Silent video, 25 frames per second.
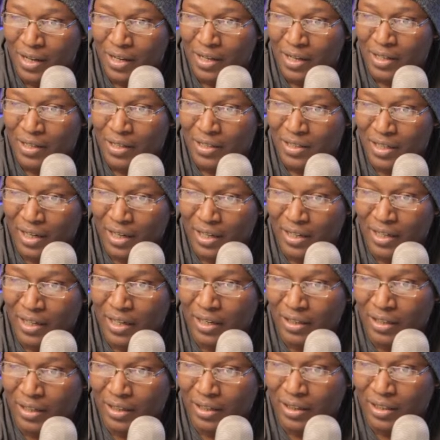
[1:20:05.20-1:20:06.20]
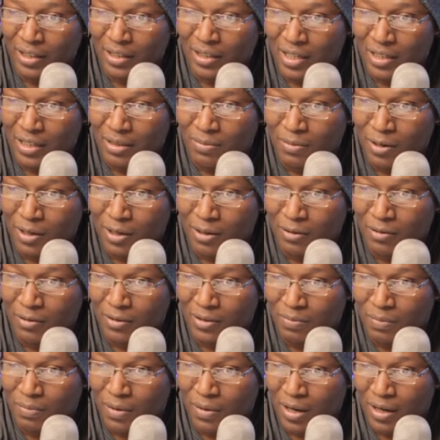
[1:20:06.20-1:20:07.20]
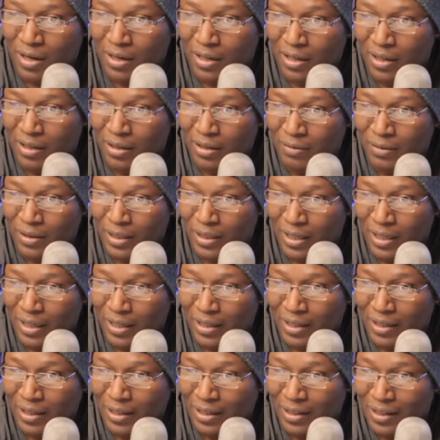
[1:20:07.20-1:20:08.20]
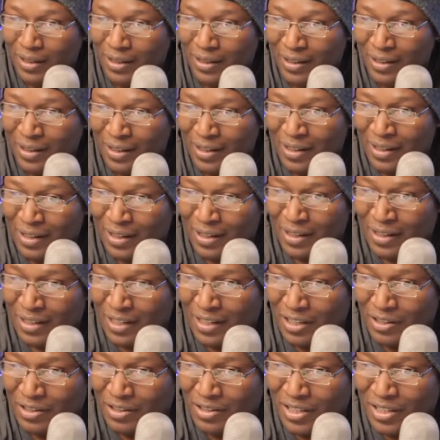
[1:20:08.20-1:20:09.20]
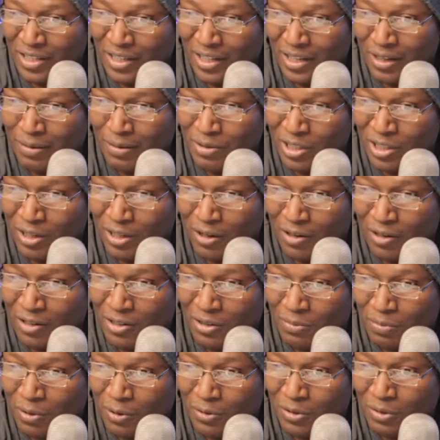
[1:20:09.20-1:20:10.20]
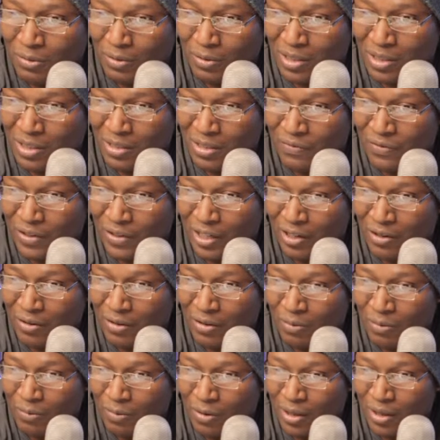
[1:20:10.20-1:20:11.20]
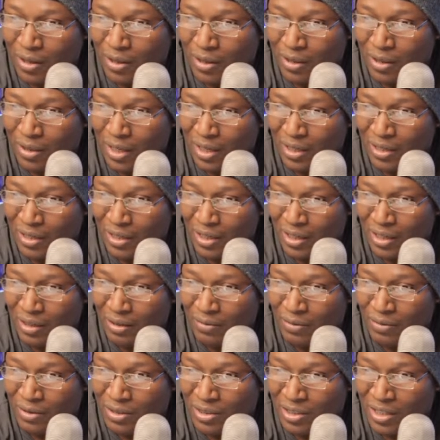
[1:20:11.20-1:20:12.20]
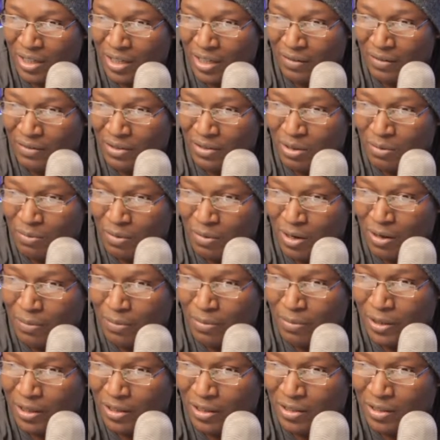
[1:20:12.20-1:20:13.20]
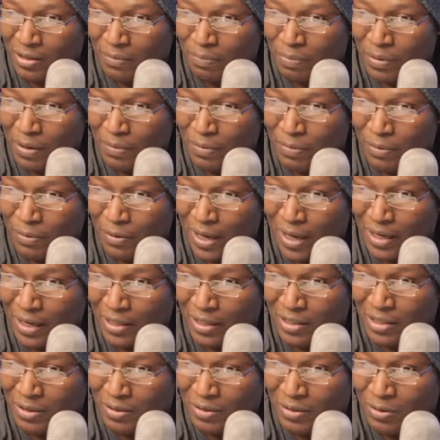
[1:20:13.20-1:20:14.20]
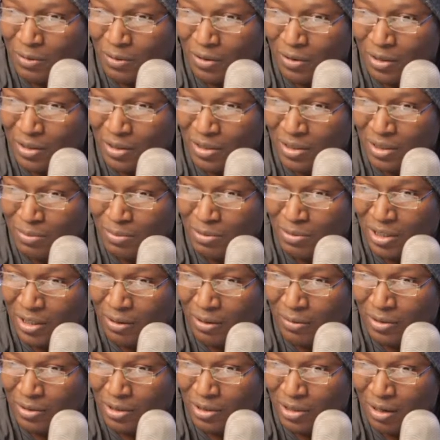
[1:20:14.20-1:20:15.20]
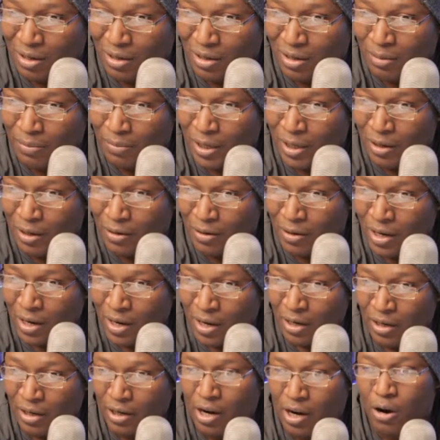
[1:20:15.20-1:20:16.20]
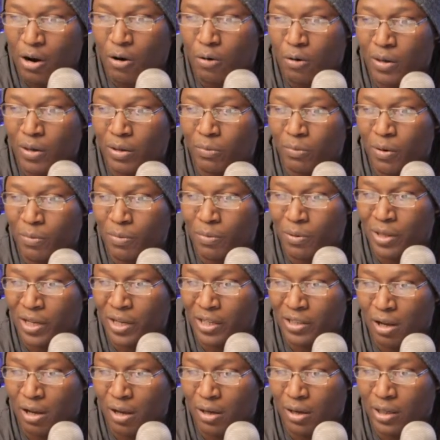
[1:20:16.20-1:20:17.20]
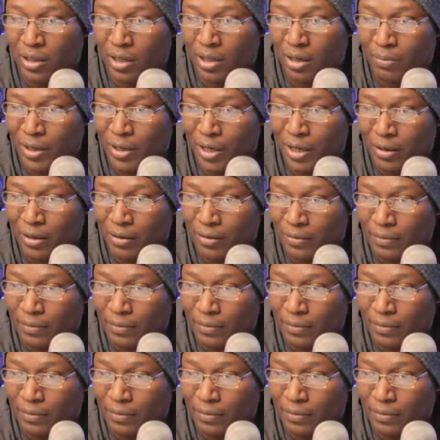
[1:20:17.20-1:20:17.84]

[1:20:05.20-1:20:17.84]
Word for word: Said, yeah, you get the test model is modded. Okay. Do you see MGR's most recent video, the one that didn't receive too well because of people attitude toward the subject they were talking about? No, what, what were they talking about?